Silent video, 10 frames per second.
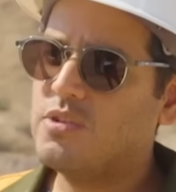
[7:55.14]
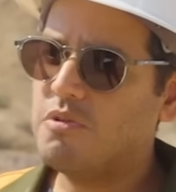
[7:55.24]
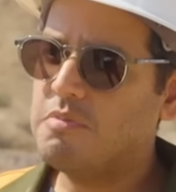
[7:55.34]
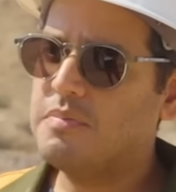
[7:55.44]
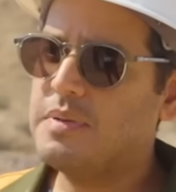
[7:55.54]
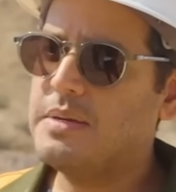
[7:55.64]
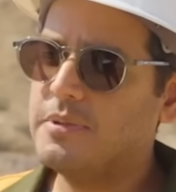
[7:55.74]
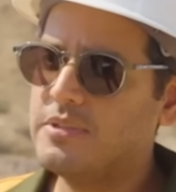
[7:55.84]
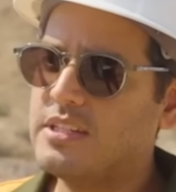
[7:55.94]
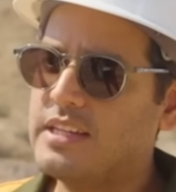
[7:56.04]
a group of
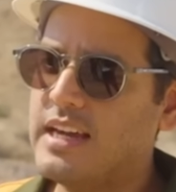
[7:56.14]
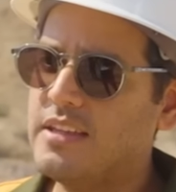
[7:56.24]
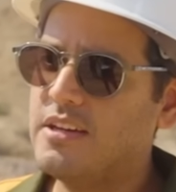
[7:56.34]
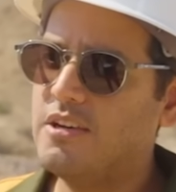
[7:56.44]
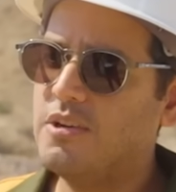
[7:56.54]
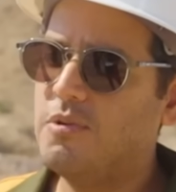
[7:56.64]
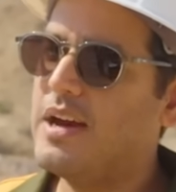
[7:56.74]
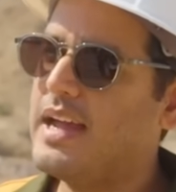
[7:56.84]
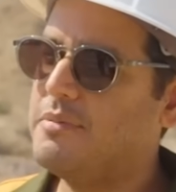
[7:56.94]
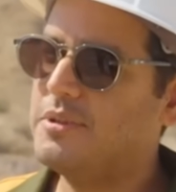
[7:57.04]
people together who are
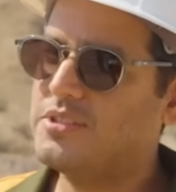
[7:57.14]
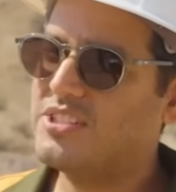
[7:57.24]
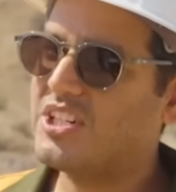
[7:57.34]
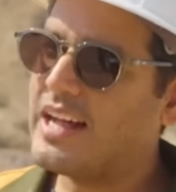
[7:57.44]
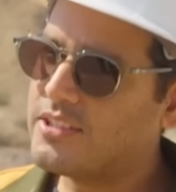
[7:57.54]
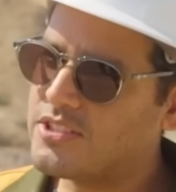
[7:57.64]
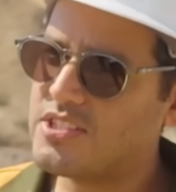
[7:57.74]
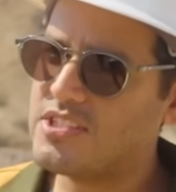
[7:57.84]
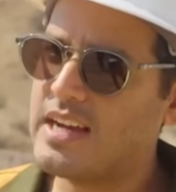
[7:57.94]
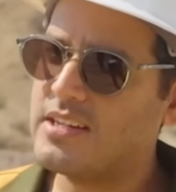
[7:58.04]
able to challenge
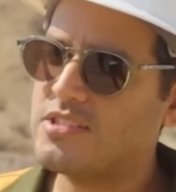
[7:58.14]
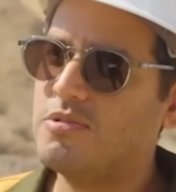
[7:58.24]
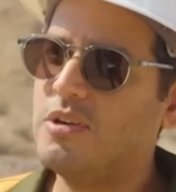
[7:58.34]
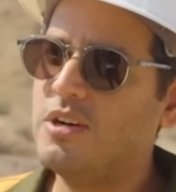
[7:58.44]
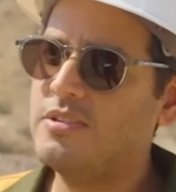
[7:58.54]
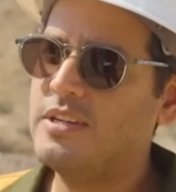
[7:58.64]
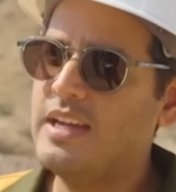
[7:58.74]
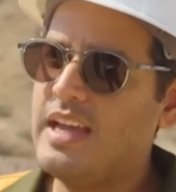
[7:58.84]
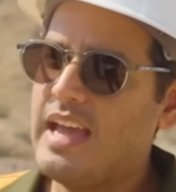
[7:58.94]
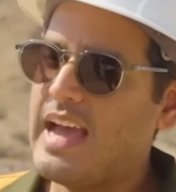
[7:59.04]
the status quo
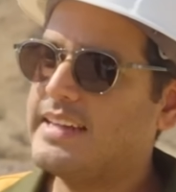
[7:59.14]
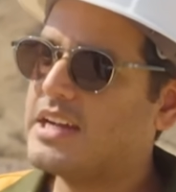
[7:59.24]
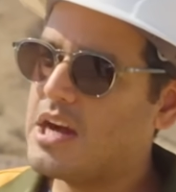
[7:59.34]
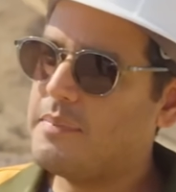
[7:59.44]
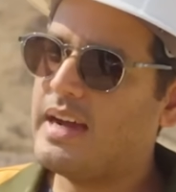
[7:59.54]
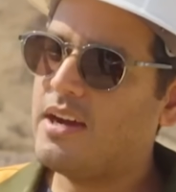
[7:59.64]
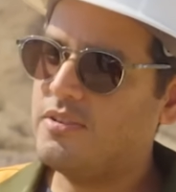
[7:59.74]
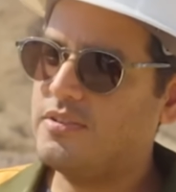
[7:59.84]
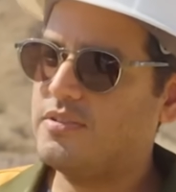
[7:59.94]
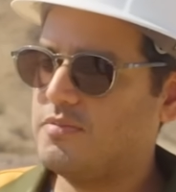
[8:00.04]
and come
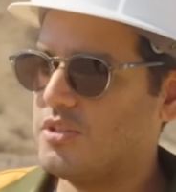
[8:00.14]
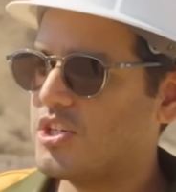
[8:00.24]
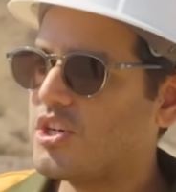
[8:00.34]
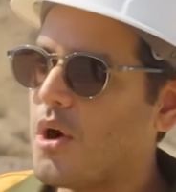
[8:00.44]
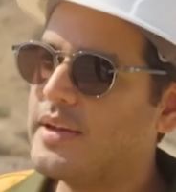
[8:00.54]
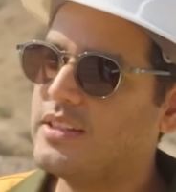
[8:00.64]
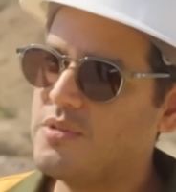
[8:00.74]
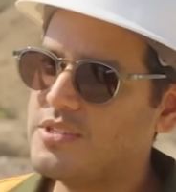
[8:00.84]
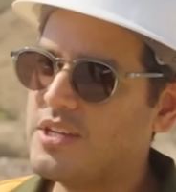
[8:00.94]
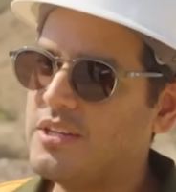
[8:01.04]
out showing the
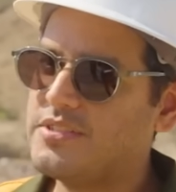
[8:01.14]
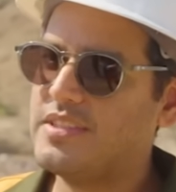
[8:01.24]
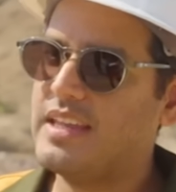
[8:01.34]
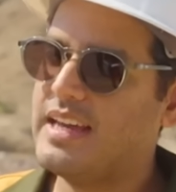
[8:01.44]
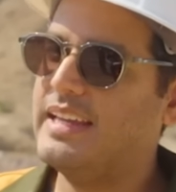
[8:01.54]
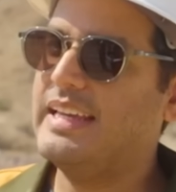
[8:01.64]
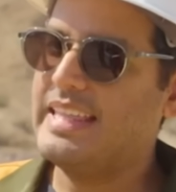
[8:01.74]
results that